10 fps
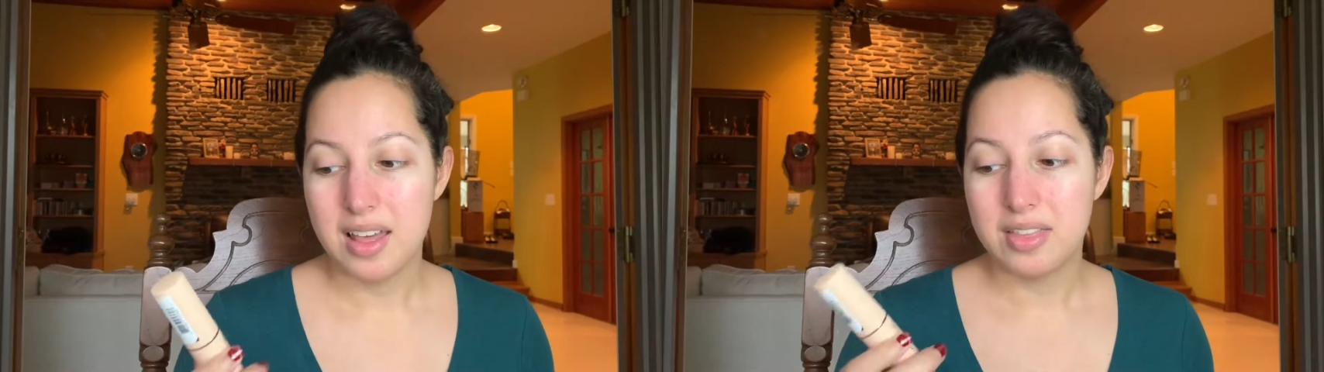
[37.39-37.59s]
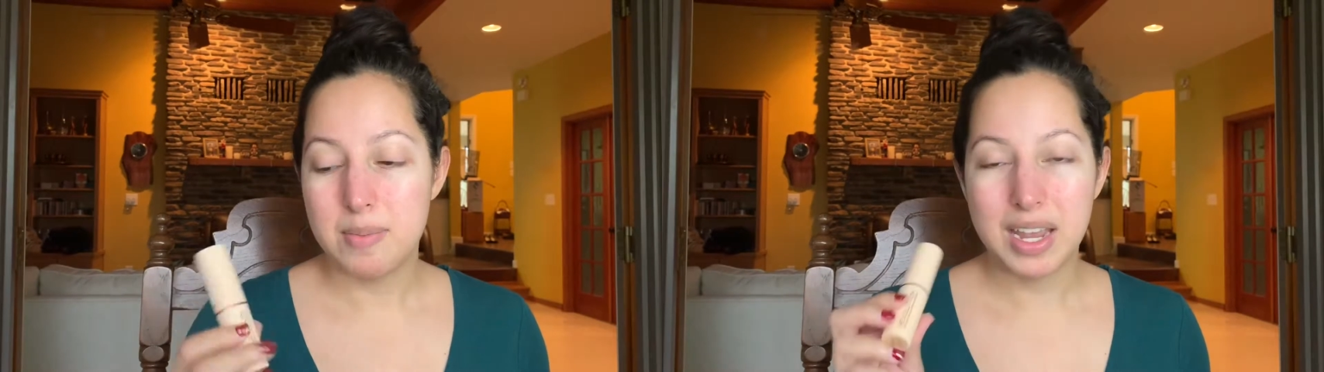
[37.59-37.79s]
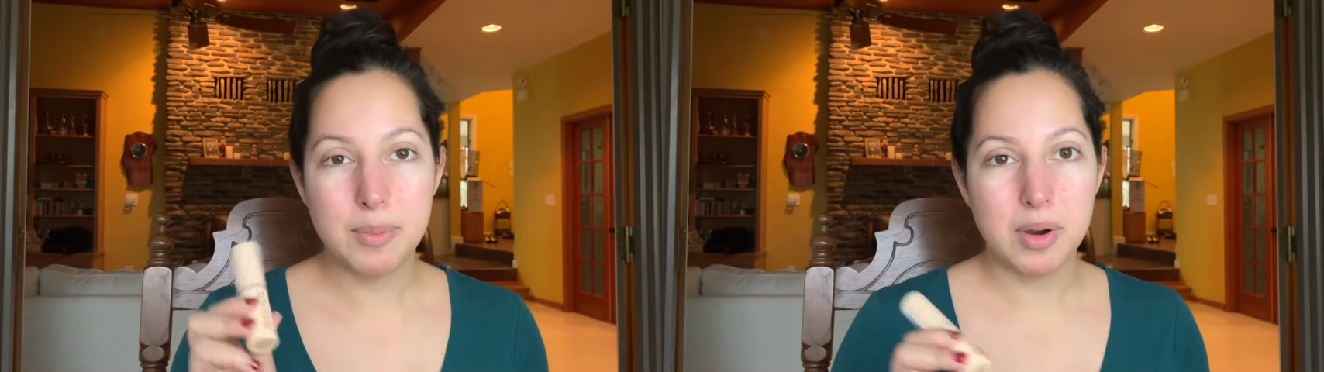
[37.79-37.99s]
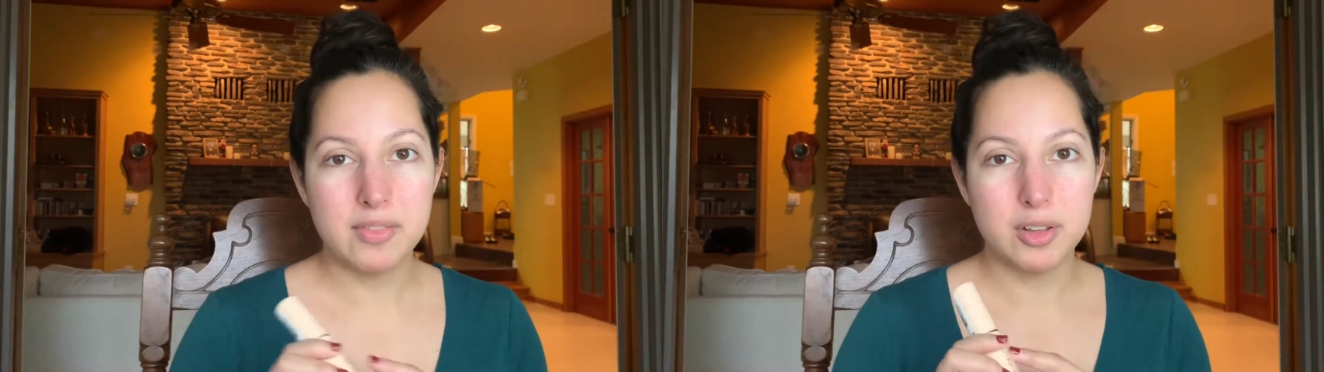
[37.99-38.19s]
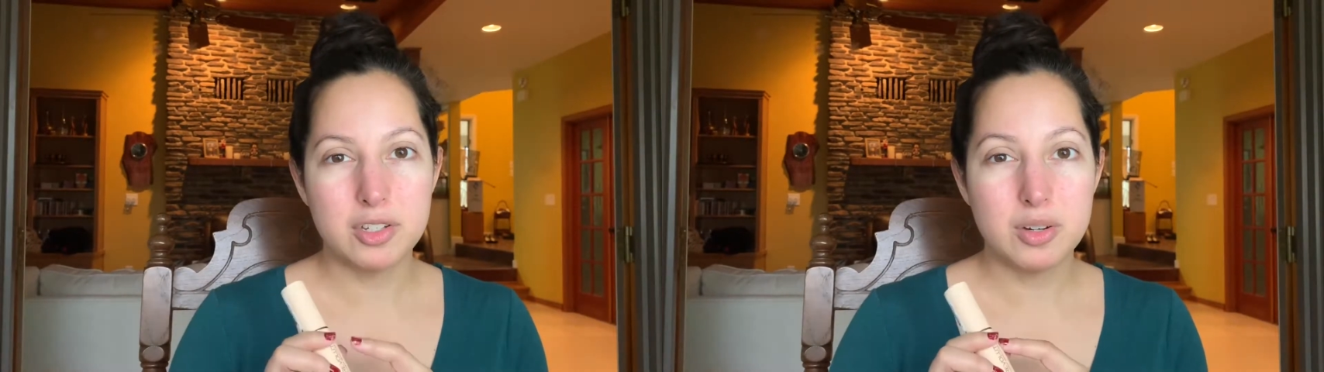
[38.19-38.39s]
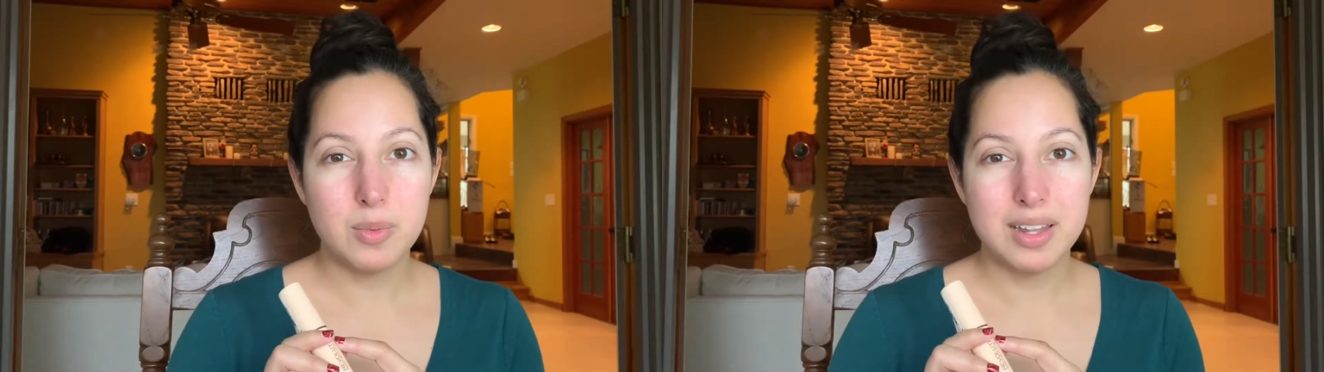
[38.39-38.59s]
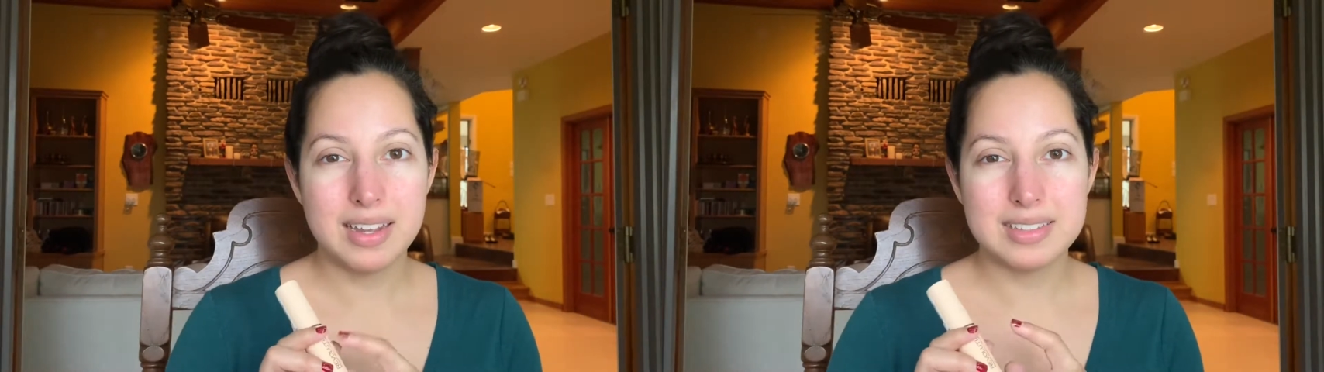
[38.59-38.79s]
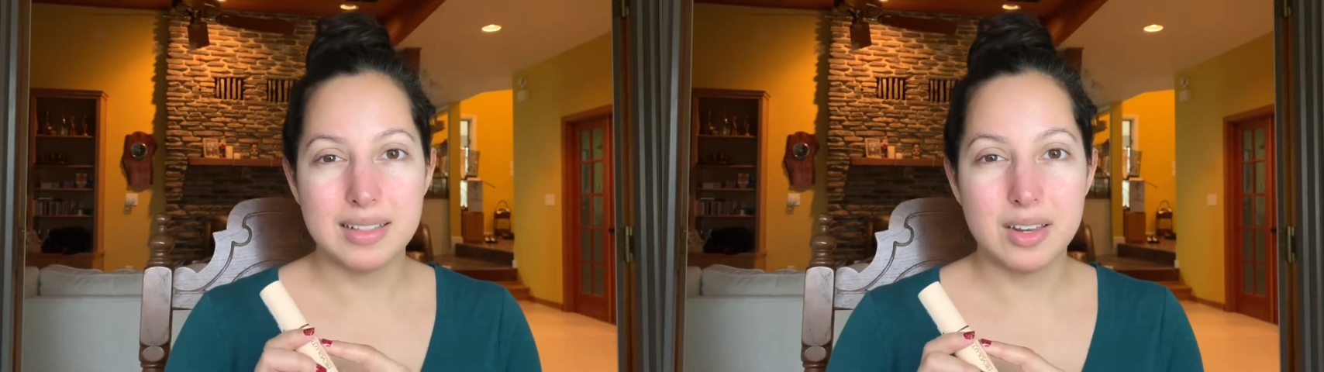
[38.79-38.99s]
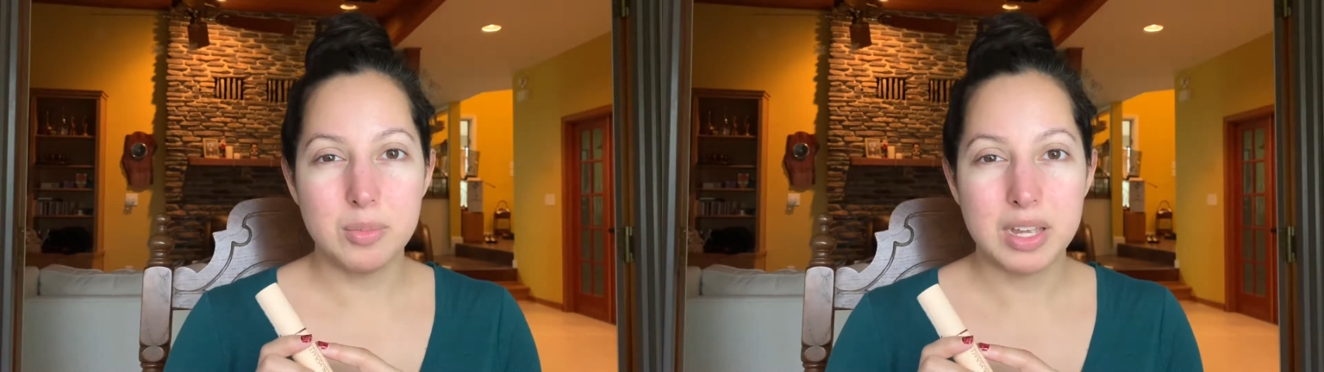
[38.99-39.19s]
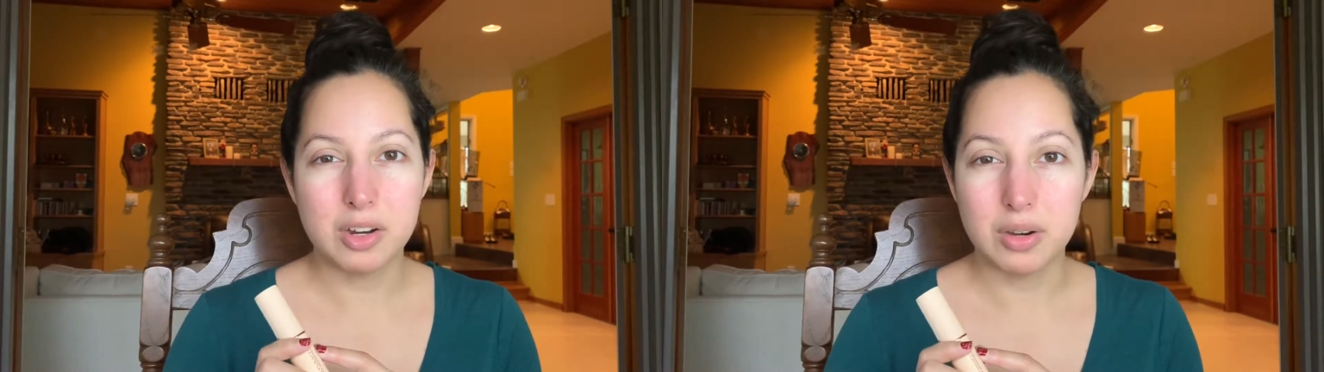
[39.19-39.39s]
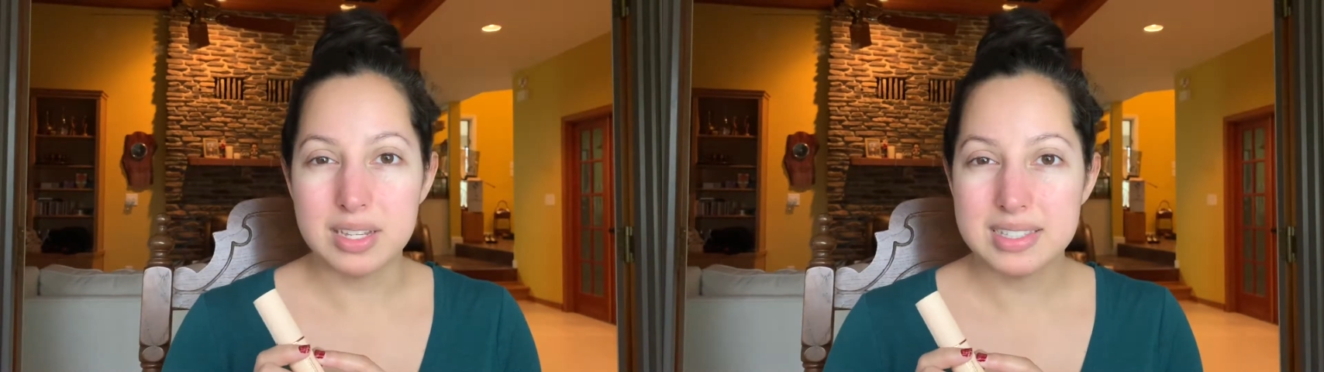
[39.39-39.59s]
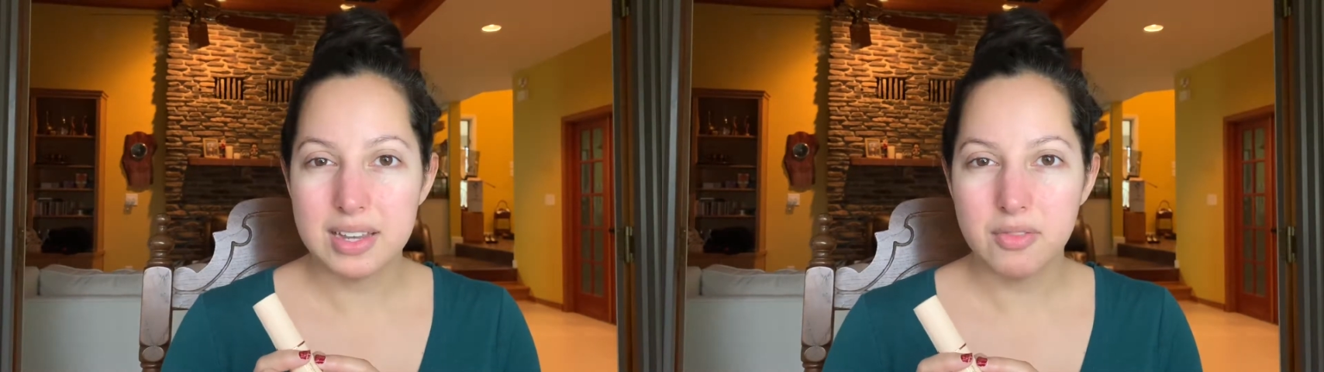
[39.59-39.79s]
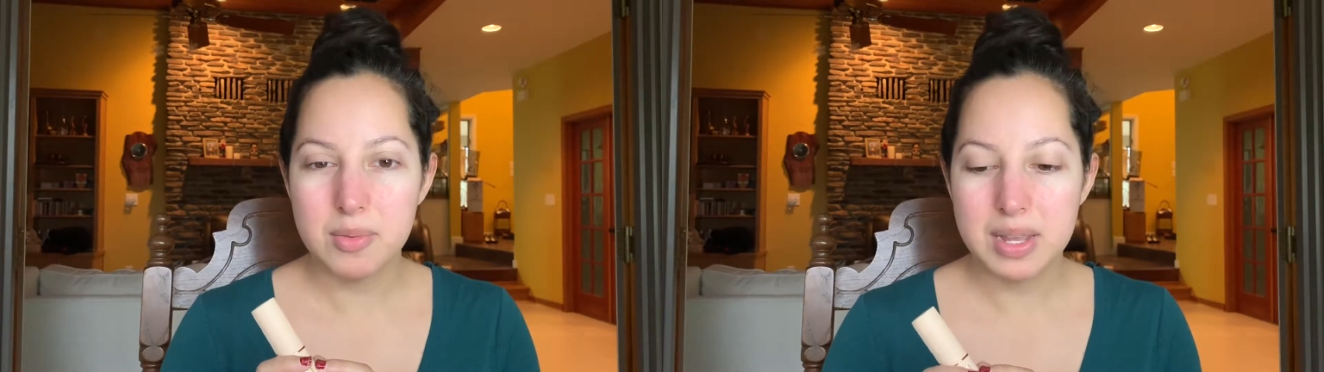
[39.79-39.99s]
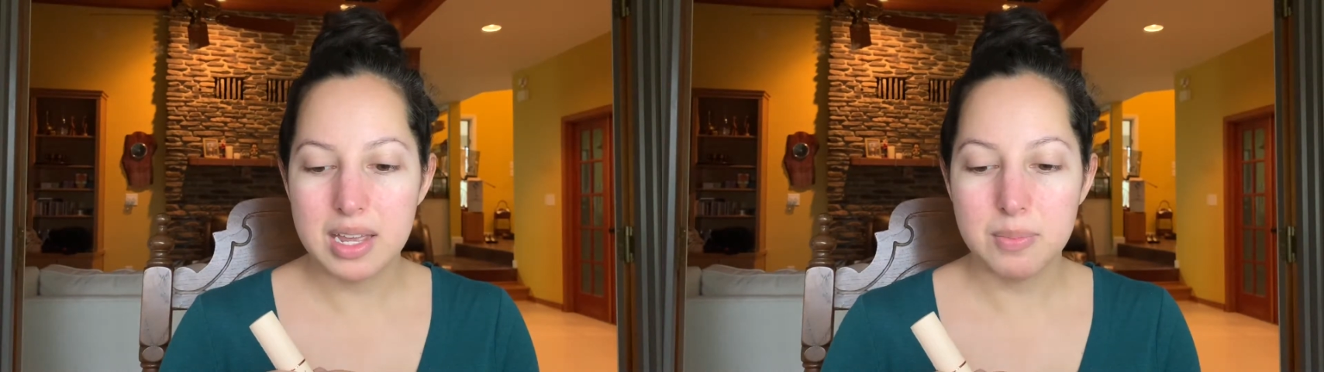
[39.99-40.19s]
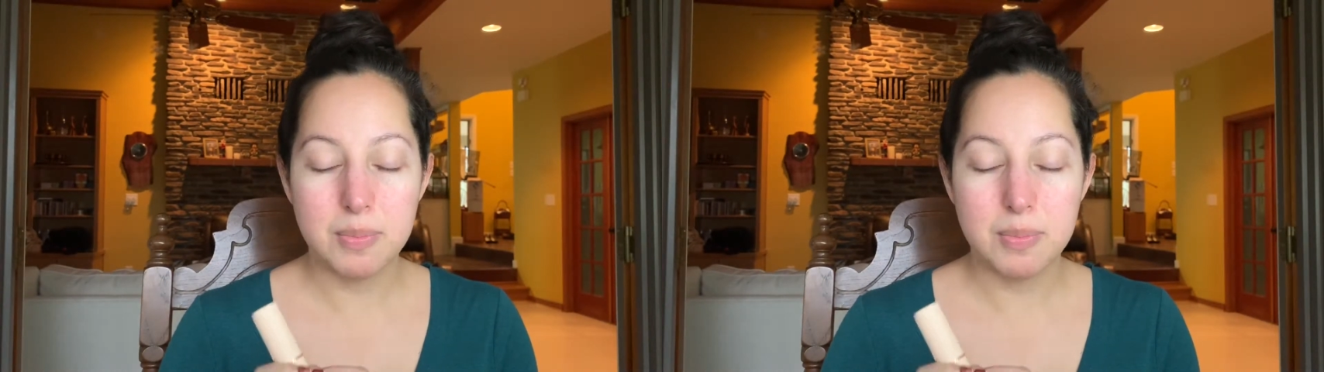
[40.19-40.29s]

The Makeup Revolution one is a little bit greasy for me,